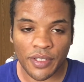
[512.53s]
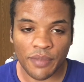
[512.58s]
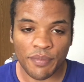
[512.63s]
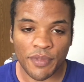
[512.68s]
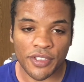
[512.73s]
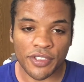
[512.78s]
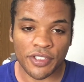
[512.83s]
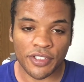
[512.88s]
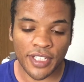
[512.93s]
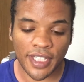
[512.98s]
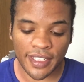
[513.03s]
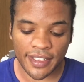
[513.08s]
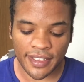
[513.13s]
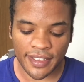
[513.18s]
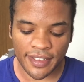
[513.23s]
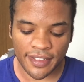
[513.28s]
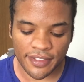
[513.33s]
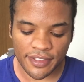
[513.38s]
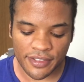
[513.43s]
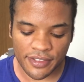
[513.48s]

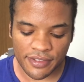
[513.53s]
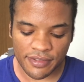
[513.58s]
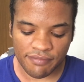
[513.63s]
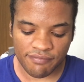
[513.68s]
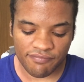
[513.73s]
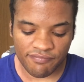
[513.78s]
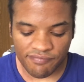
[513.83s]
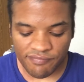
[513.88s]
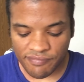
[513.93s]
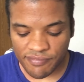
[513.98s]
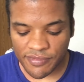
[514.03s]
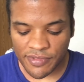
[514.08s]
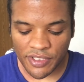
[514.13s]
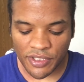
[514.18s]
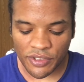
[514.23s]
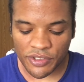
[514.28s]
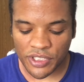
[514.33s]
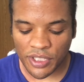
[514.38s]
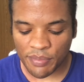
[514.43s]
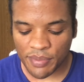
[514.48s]
Miscellaneous
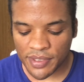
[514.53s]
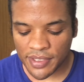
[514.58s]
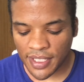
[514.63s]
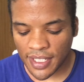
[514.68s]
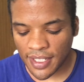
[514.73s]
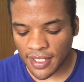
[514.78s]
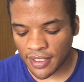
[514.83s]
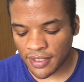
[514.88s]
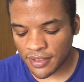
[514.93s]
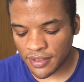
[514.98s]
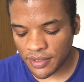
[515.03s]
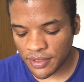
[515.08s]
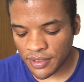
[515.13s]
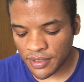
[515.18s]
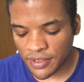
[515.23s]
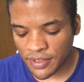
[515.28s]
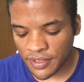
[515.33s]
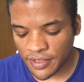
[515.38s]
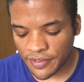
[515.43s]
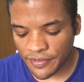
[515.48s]
goes up and down.
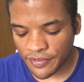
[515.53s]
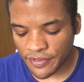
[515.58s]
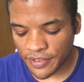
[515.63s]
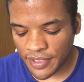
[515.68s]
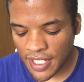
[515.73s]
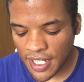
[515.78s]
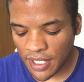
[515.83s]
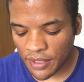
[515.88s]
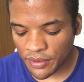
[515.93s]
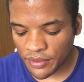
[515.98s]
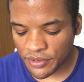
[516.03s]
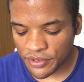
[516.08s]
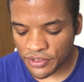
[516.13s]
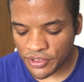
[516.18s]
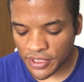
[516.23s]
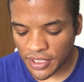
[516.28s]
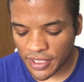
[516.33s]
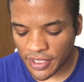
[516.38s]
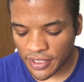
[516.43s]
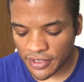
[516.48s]
For now, we'll
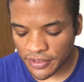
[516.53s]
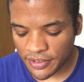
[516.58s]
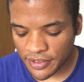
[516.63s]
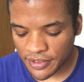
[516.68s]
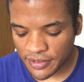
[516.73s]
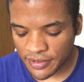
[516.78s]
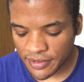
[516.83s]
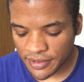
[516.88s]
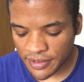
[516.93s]
just say $100.